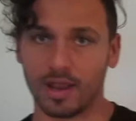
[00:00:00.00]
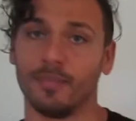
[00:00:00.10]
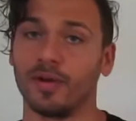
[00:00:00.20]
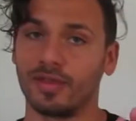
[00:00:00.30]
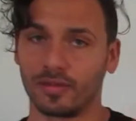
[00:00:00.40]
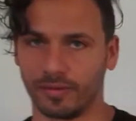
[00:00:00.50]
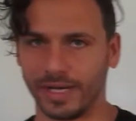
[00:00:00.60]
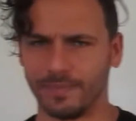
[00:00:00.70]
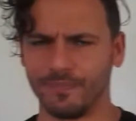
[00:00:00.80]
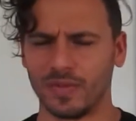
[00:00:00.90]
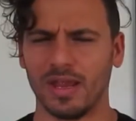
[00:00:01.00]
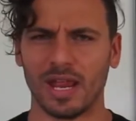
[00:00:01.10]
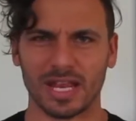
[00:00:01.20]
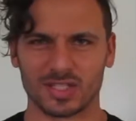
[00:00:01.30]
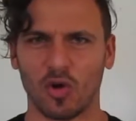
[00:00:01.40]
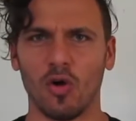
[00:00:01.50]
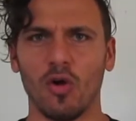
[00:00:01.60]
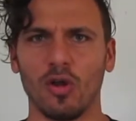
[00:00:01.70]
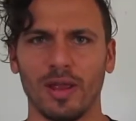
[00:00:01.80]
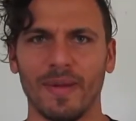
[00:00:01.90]
Number three, it's
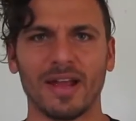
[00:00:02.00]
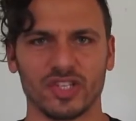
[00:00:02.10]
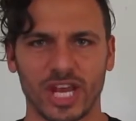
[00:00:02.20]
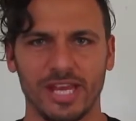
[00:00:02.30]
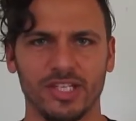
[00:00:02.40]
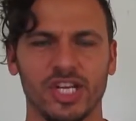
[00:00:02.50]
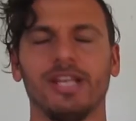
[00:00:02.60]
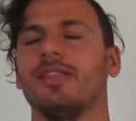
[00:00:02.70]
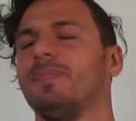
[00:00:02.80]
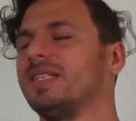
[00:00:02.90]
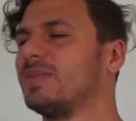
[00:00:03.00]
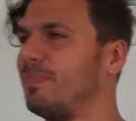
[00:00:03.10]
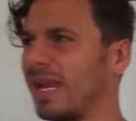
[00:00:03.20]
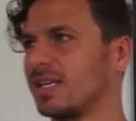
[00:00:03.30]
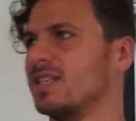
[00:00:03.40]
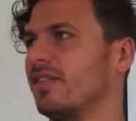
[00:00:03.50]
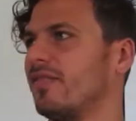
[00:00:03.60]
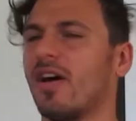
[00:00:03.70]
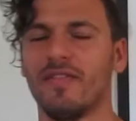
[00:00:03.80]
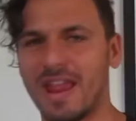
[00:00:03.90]
all about changing
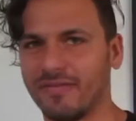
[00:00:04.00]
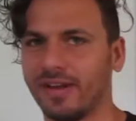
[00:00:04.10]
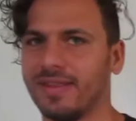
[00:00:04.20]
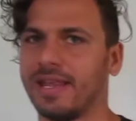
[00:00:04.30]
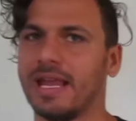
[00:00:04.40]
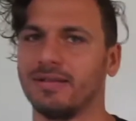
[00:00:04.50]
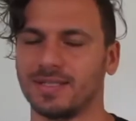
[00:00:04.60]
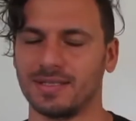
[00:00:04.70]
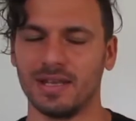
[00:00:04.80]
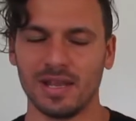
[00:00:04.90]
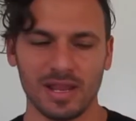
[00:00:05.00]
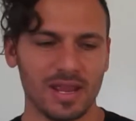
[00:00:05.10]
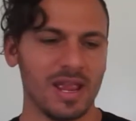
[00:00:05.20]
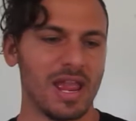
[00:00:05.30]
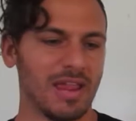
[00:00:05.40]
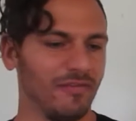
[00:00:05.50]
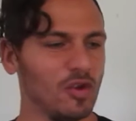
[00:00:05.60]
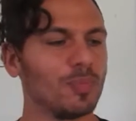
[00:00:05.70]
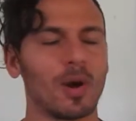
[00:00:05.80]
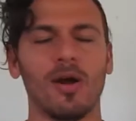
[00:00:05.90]
perspective of everything else. If
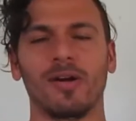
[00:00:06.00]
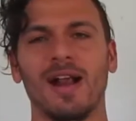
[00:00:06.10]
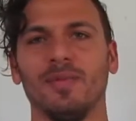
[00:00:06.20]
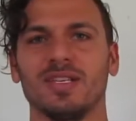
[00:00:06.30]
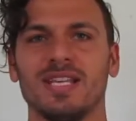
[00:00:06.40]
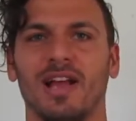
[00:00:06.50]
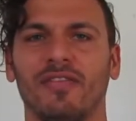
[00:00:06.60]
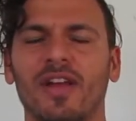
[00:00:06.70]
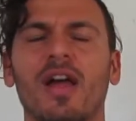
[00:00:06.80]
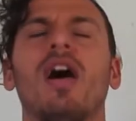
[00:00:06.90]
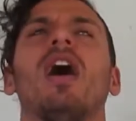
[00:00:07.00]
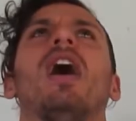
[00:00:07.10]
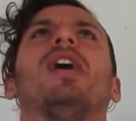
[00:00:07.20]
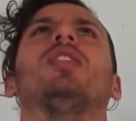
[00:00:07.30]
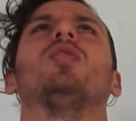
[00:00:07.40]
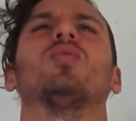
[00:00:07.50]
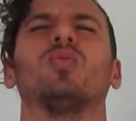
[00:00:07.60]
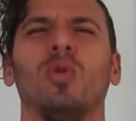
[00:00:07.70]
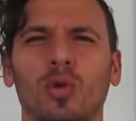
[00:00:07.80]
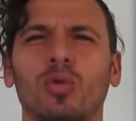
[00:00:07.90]
you program yourself a
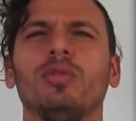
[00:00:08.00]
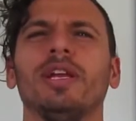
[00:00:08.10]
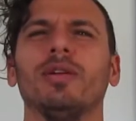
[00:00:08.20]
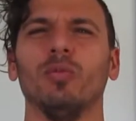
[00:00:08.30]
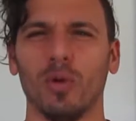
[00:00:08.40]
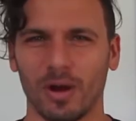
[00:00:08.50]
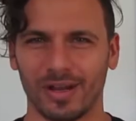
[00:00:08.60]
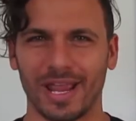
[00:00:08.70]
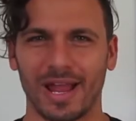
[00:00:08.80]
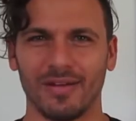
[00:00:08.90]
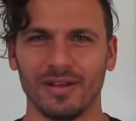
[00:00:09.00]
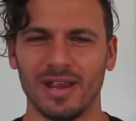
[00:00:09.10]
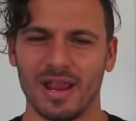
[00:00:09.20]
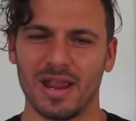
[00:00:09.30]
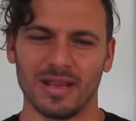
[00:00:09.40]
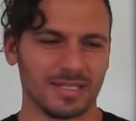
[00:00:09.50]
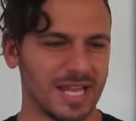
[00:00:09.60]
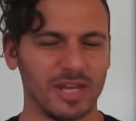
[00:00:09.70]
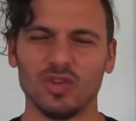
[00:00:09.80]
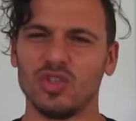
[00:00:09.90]
grueling workout,
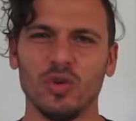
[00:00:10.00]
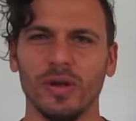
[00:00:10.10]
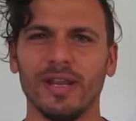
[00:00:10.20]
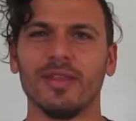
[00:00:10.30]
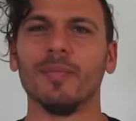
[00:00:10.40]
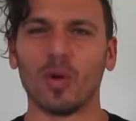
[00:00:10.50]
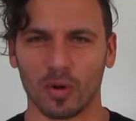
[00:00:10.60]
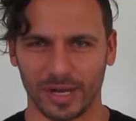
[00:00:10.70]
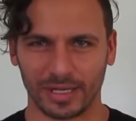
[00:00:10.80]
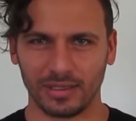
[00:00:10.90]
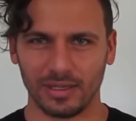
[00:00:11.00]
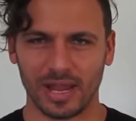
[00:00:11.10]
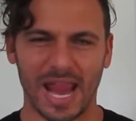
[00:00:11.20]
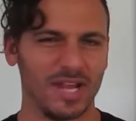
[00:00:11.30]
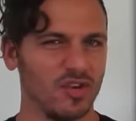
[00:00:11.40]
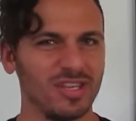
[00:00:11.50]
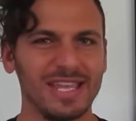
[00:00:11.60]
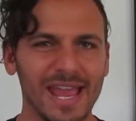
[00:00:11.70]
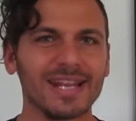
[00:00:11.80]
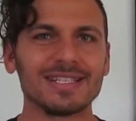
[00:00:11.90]
say you do it in the morning and you
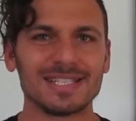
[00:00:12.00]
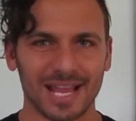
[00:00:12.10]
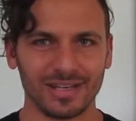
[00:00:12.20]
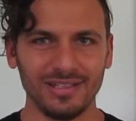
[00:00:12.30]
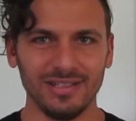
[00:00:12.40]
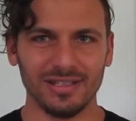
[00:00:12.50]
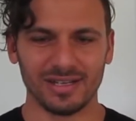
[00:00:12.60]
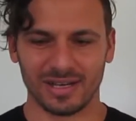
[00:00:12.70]
get it done,